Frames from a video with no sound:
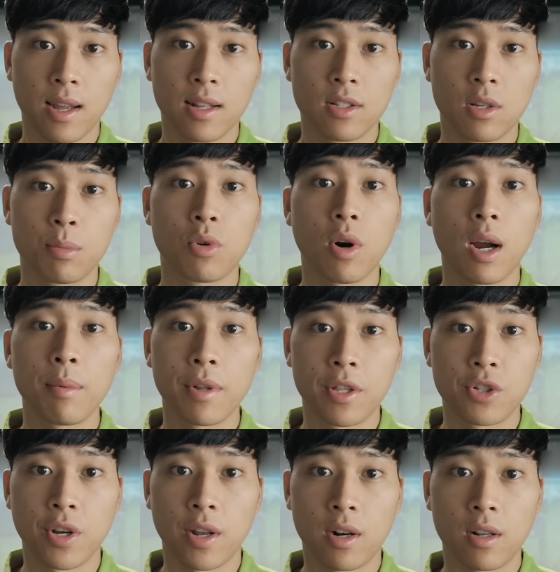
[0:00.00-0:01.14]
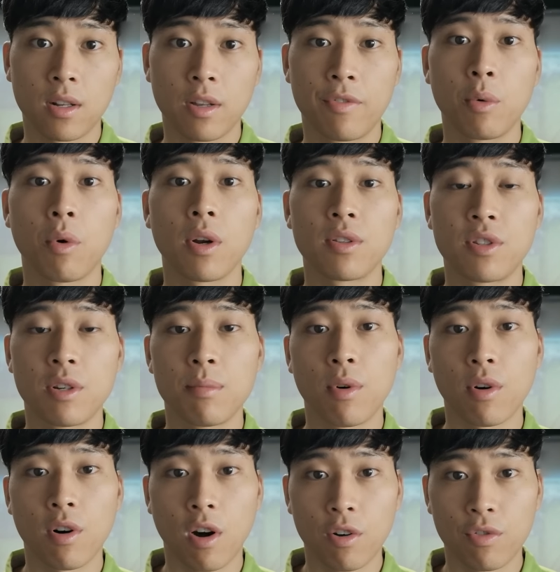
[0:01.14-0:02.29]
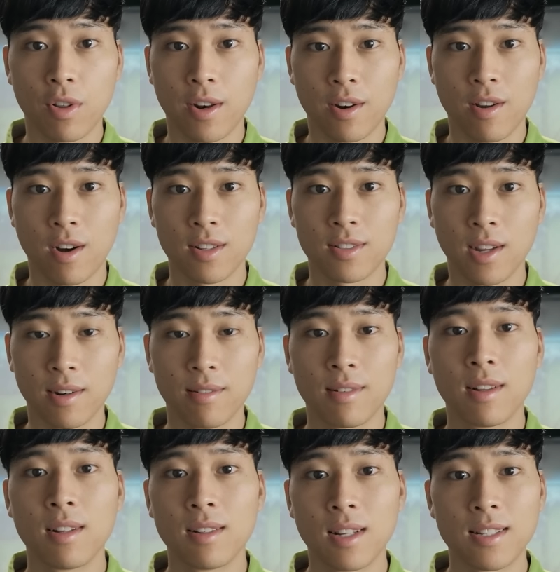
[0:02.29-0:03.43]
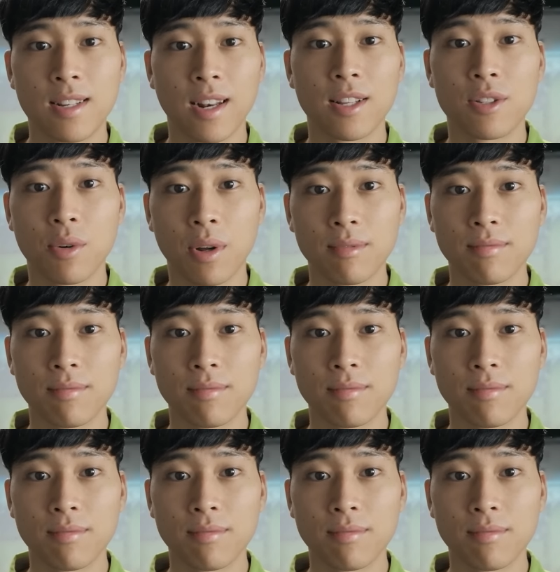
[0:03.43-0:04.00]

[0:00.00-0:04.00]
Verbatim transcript: and subscribe to the channel if you want to see more golf related content. Let's get into it.